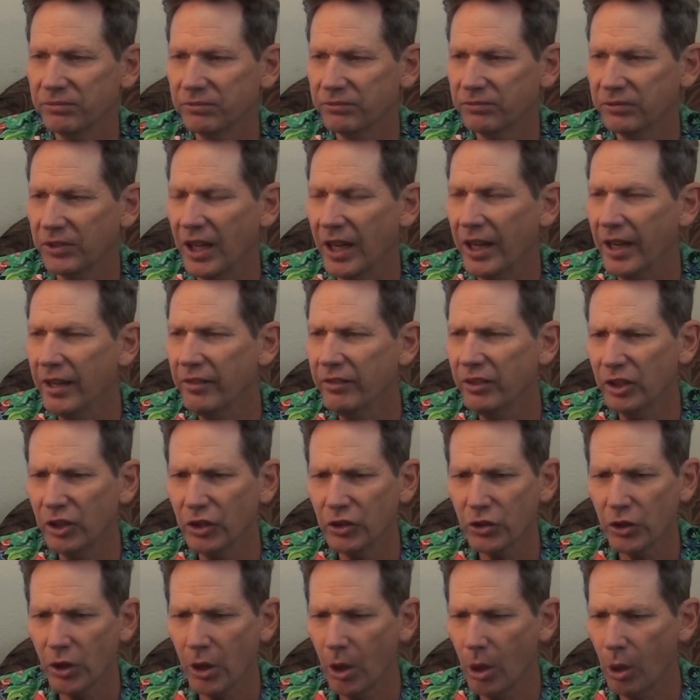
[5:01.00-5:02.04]
5
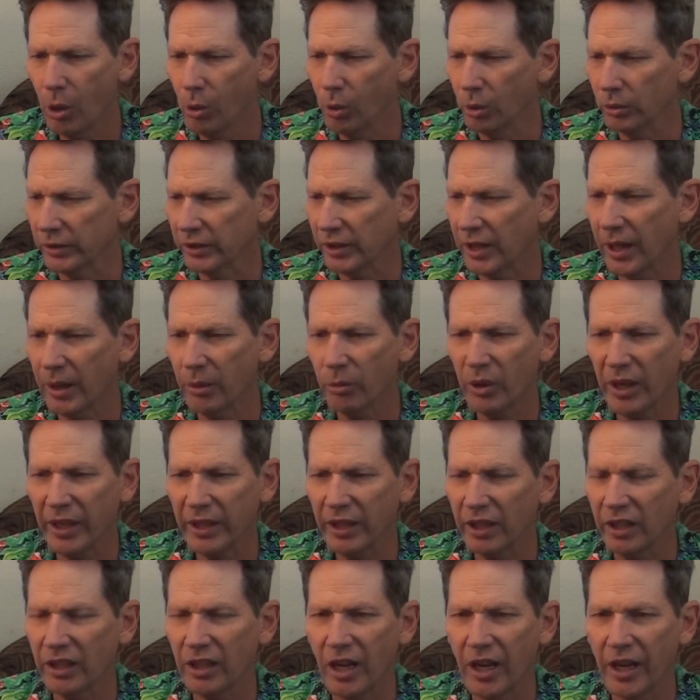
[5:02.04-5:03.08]
years old, and I
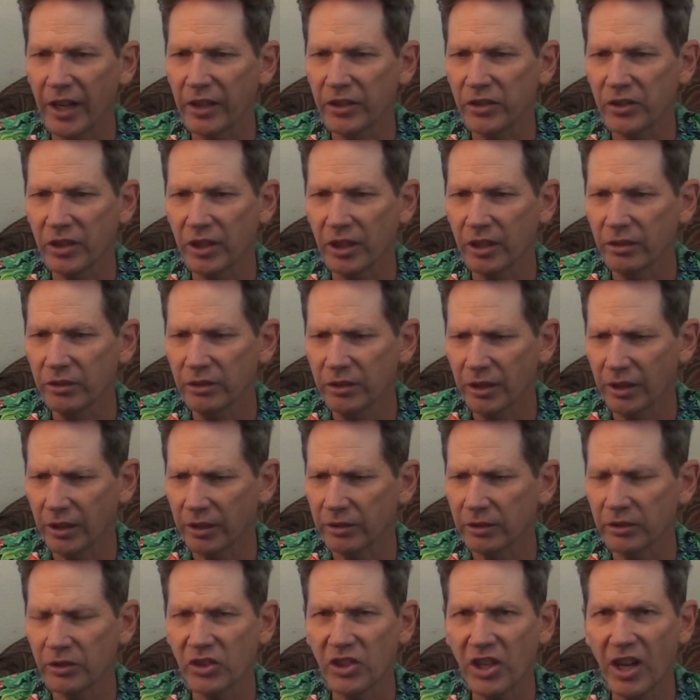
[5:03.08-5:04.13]
recognize that, look,
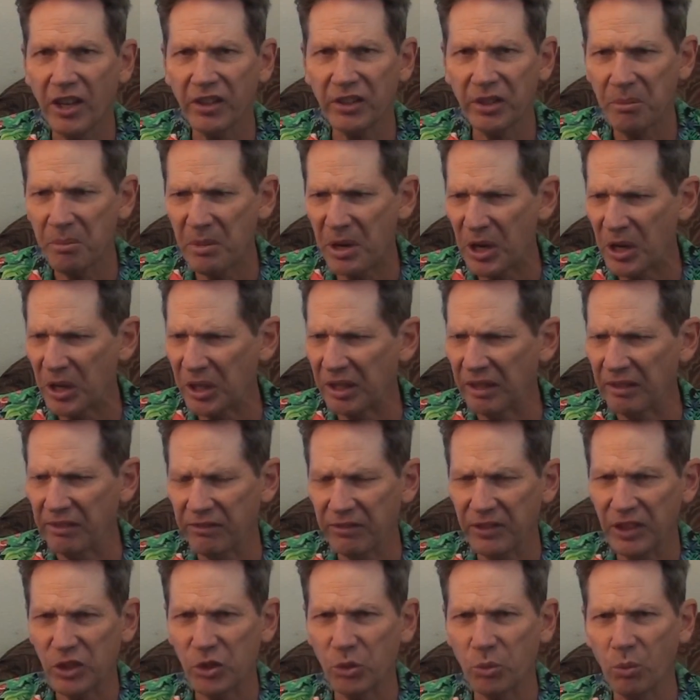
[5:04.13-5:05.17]
South America
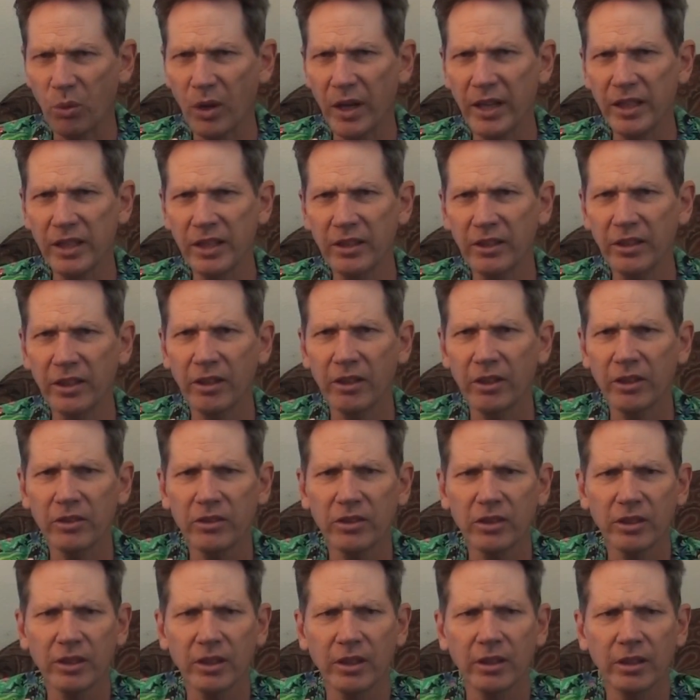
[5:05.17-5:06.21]
fits right in there
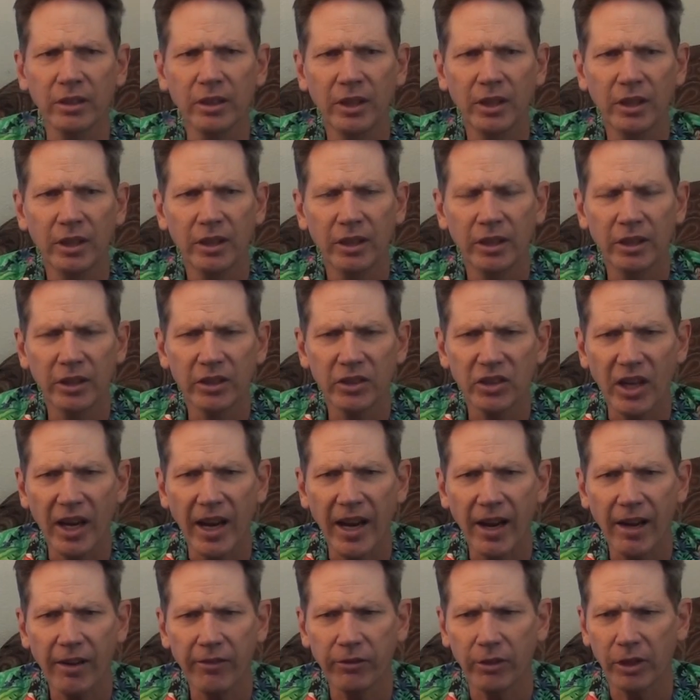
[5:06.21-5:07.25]
into
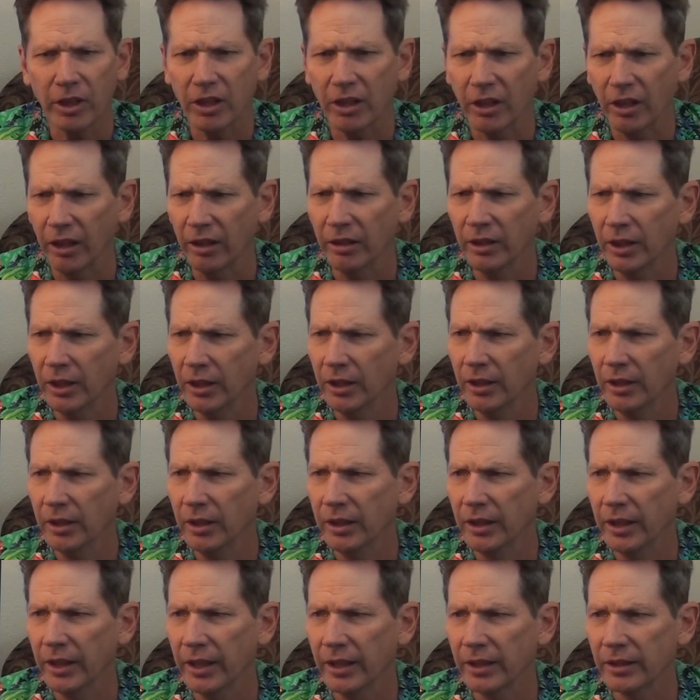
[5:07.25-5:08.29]
Africa.
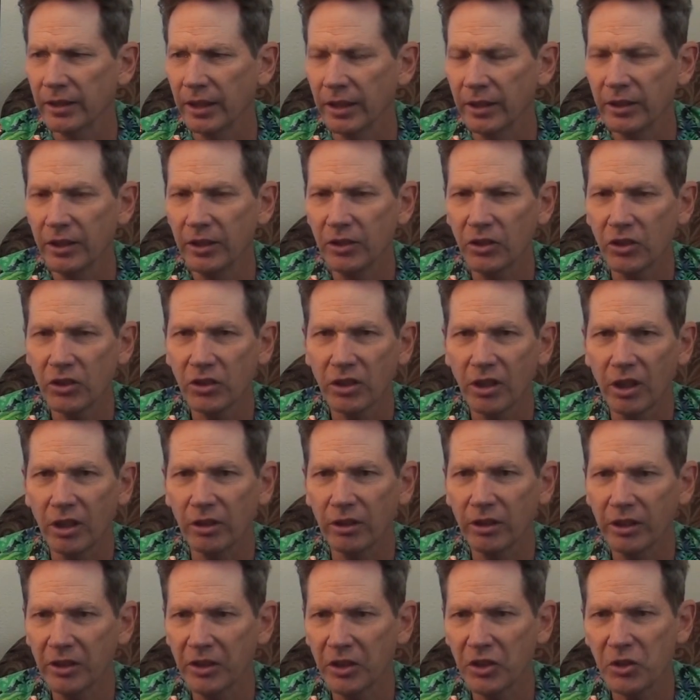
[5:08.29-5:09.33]
And then you start
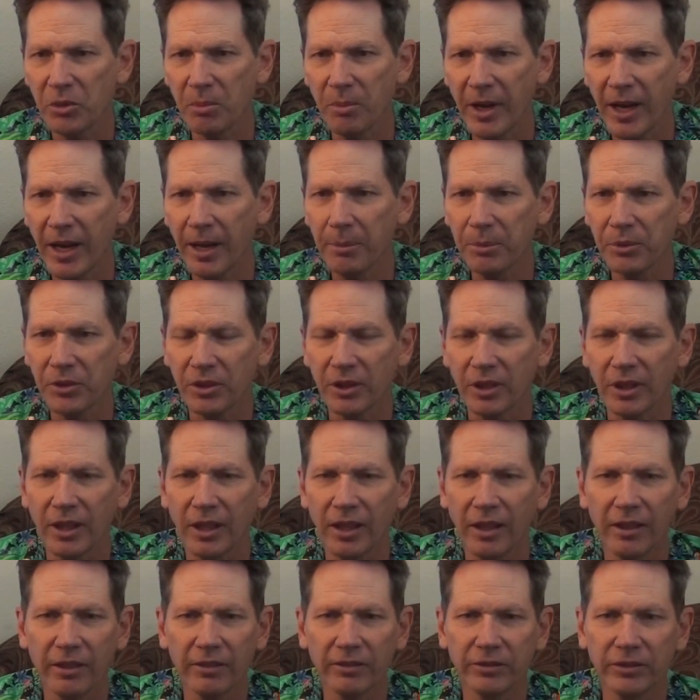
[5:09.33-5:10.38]
looking at these maps that
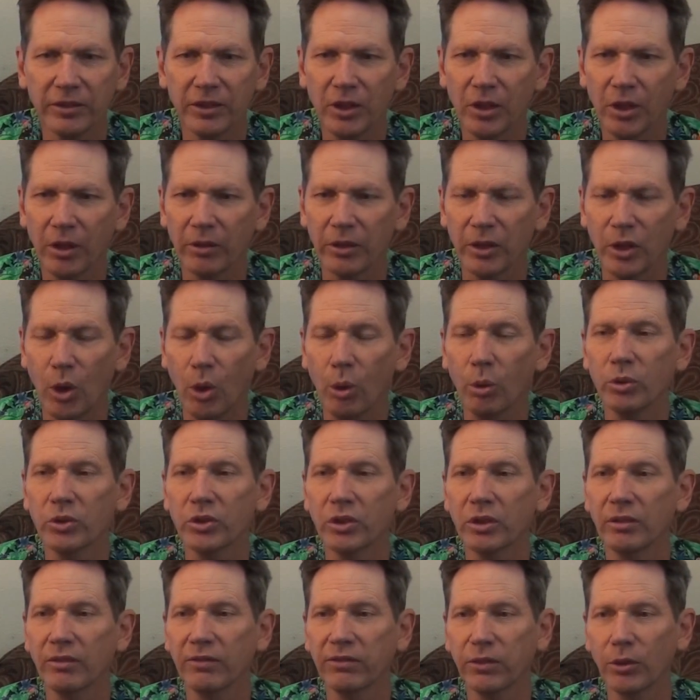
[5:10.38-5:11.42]
have, the
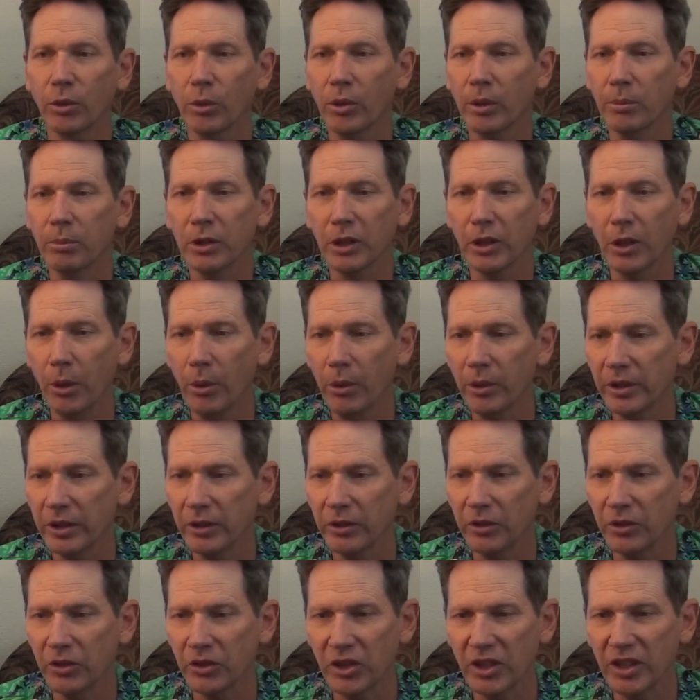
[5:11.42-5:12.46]
ocean floor below it, and
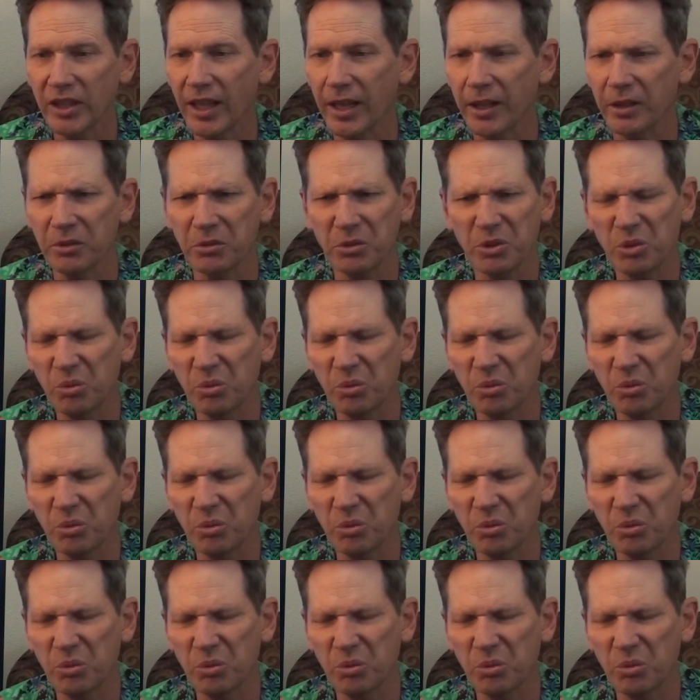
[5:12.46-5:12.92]
you see that